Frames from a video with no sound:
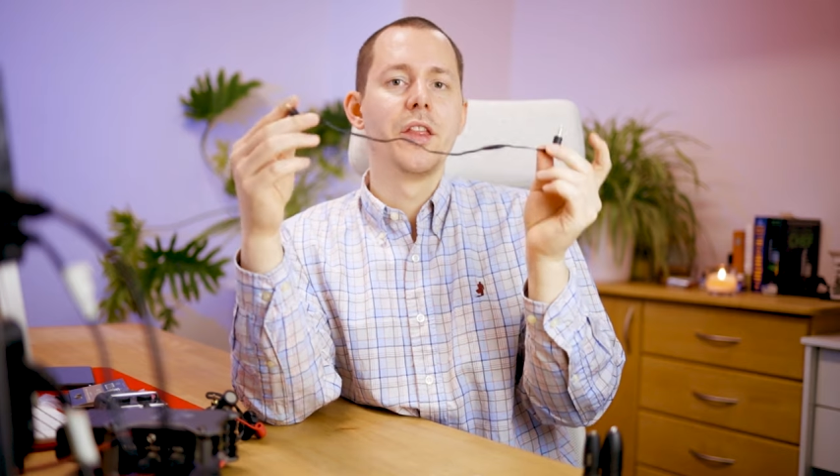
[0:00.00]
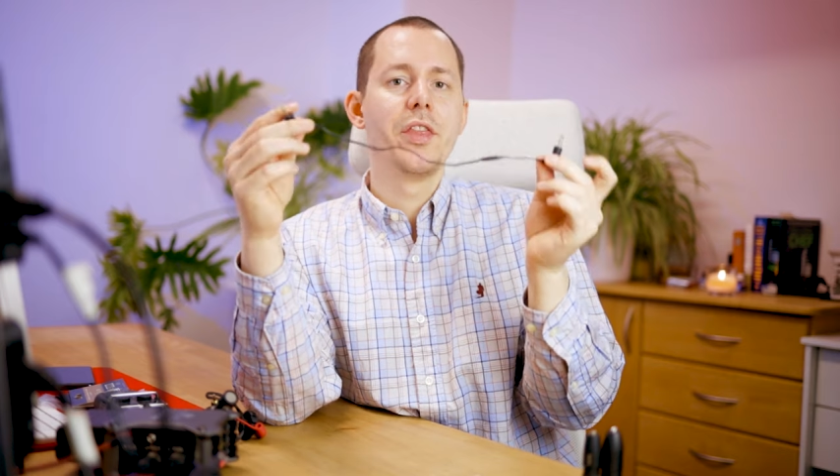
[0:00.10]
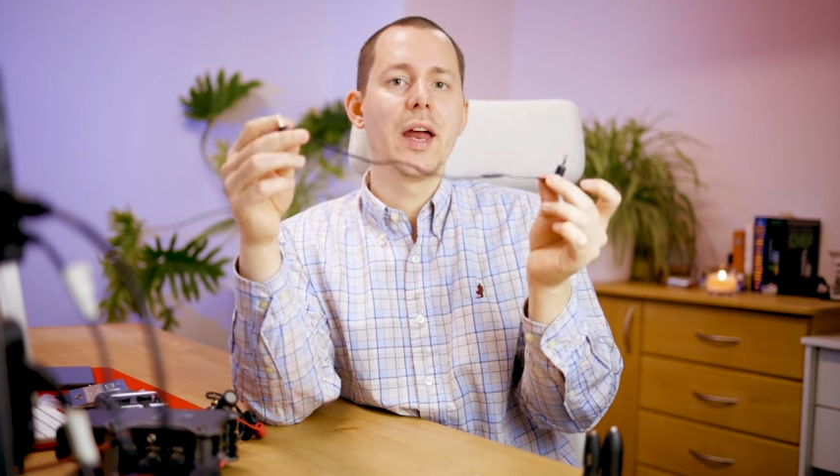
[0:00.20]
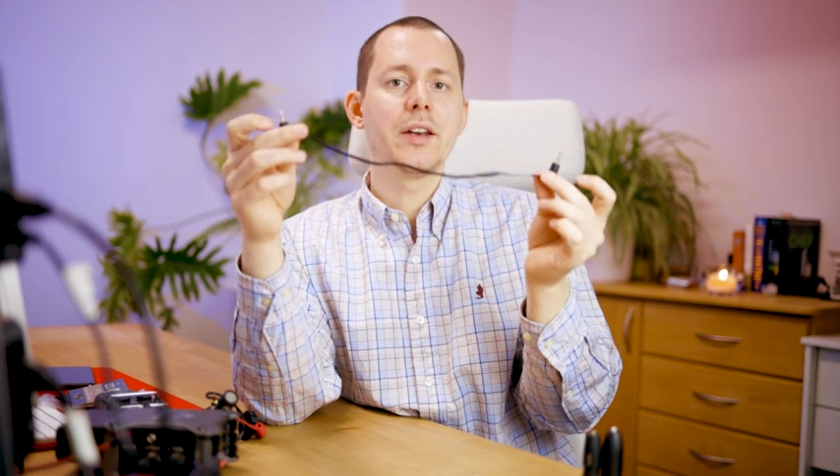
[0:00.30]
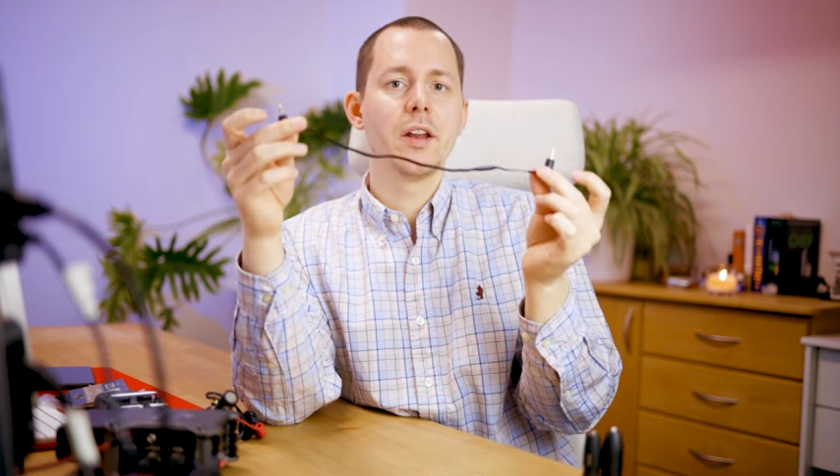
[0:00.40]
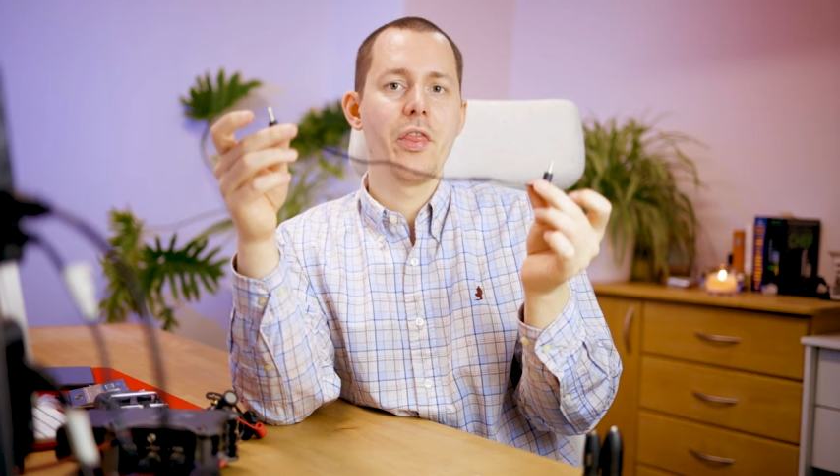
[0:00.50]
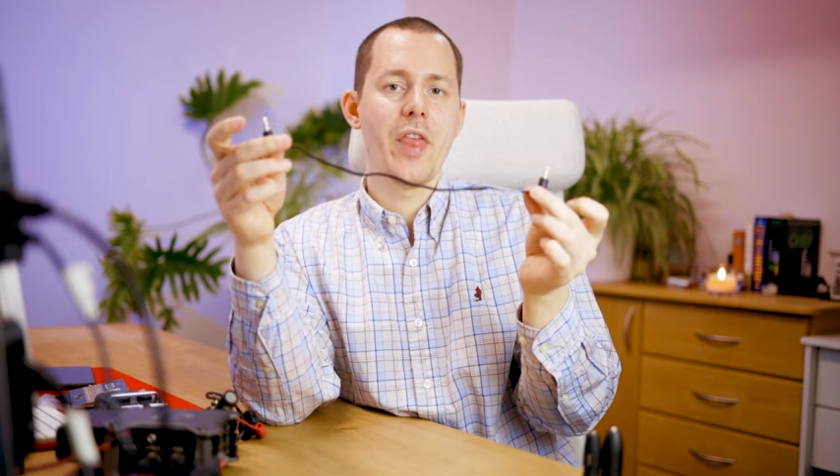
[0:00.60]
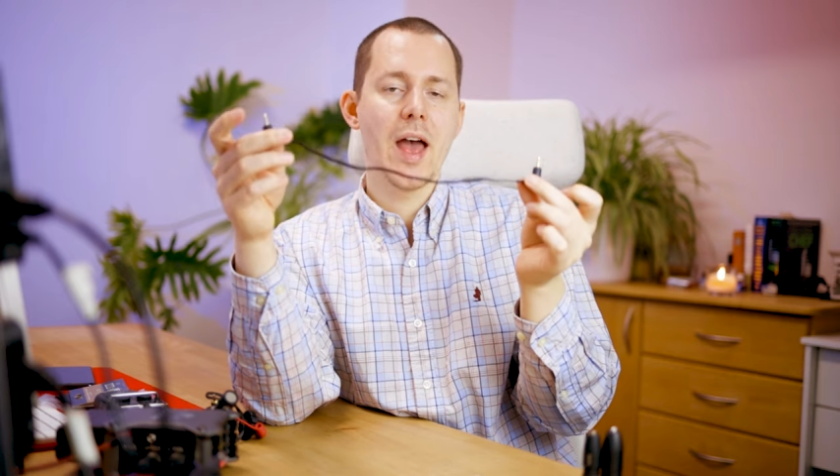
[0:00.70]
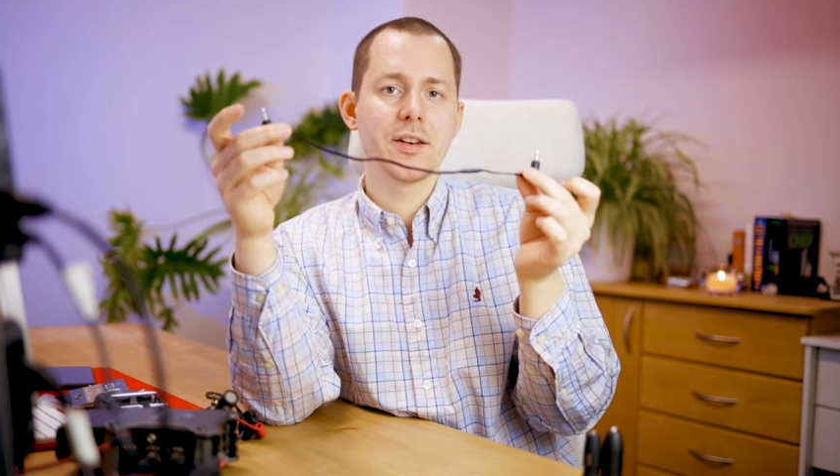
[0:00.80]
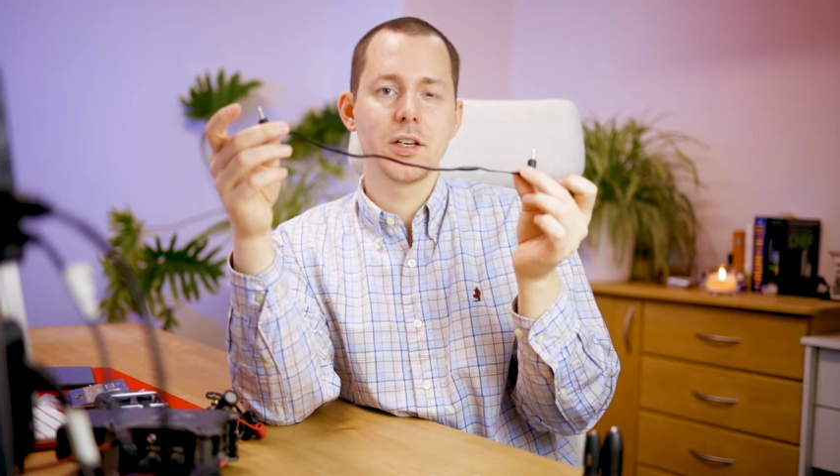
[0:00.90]
then
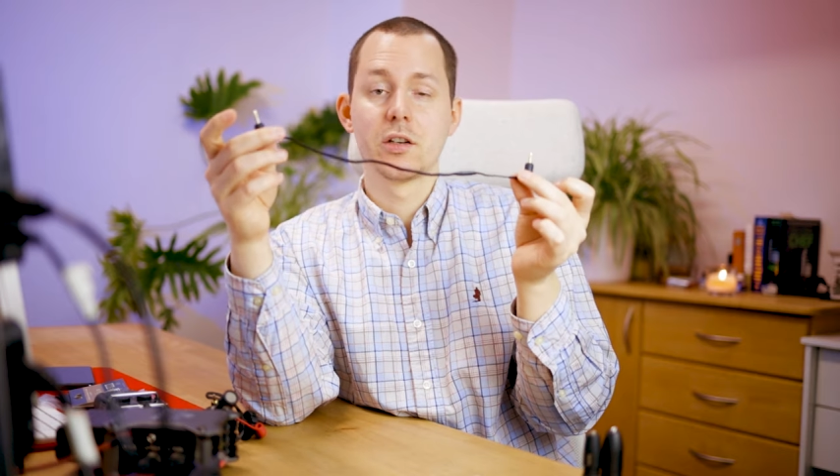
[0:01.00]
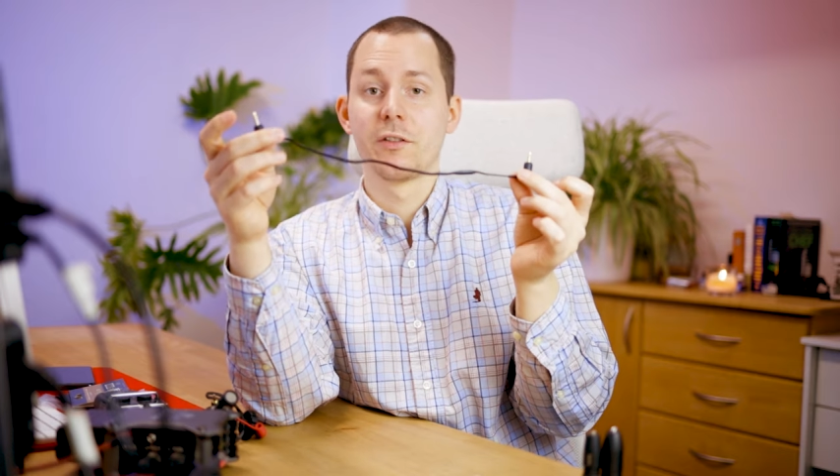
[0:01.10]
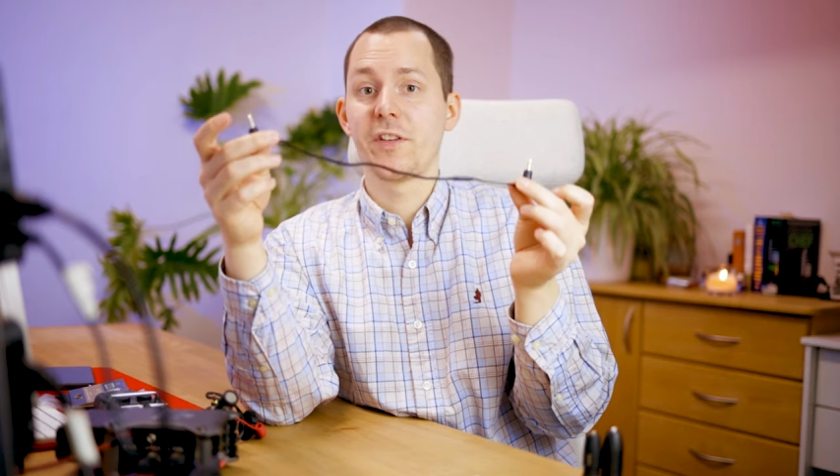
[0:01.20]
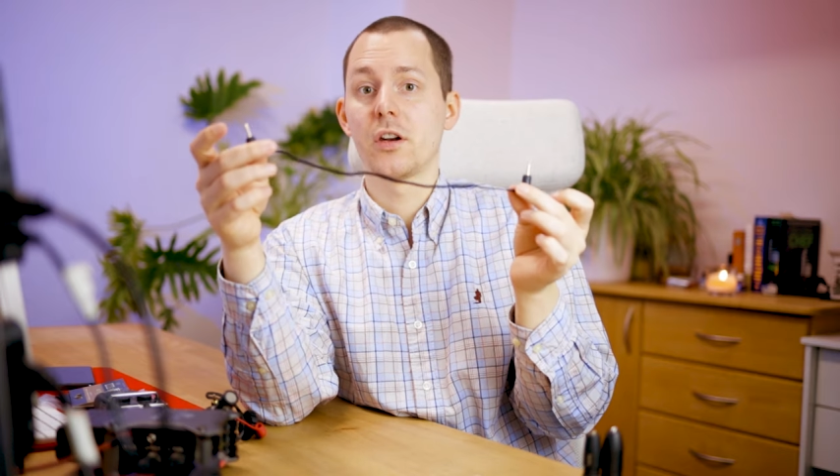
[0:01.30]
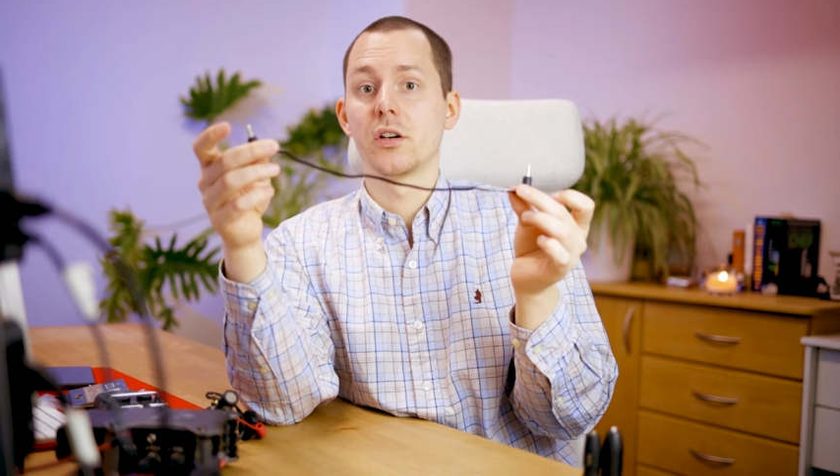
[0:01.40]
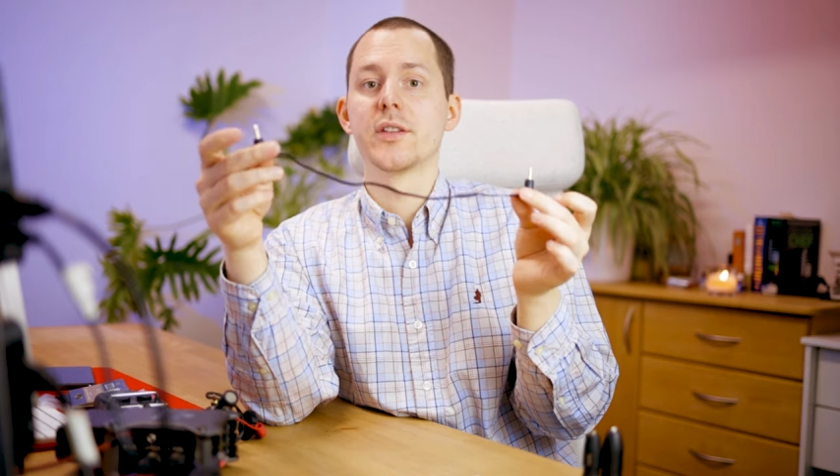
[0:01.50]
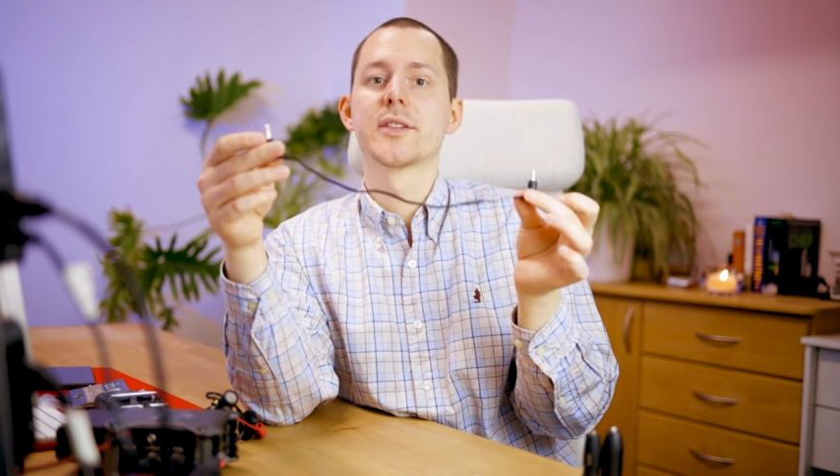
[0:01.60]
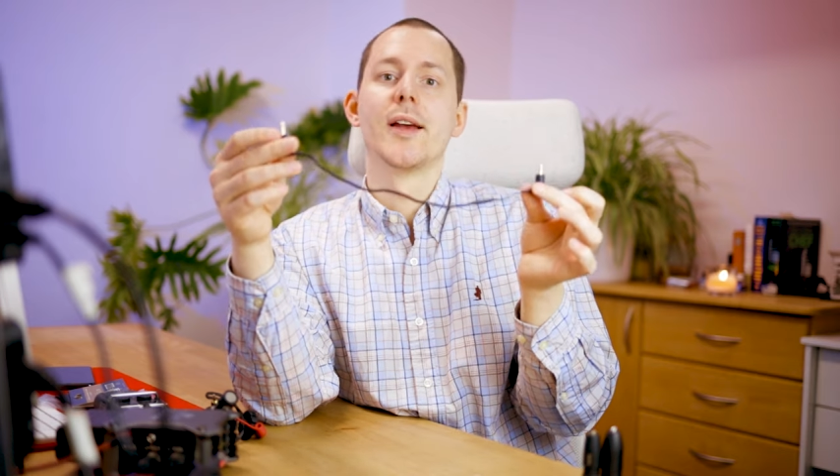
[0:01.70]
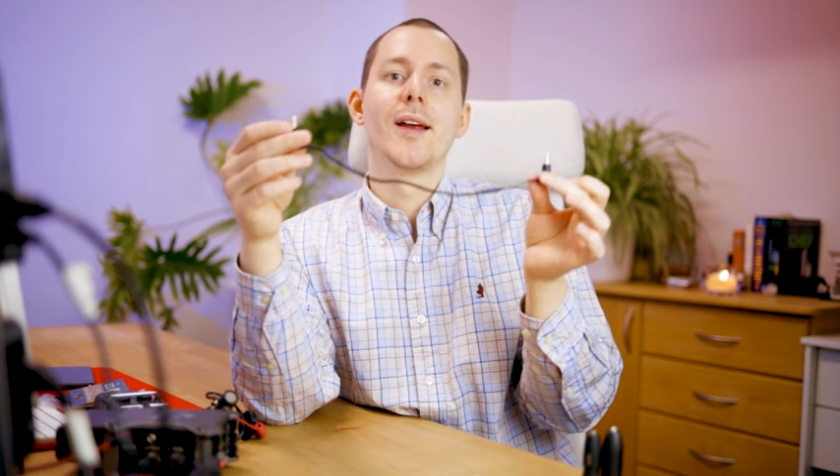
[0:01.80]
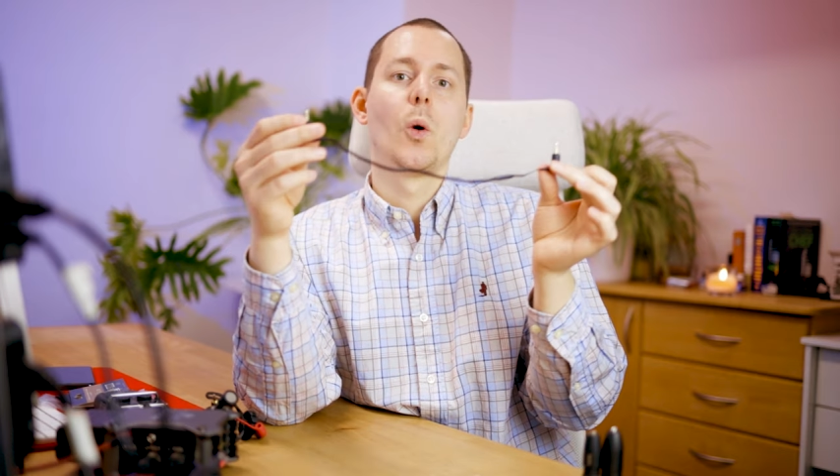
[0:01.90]
that interference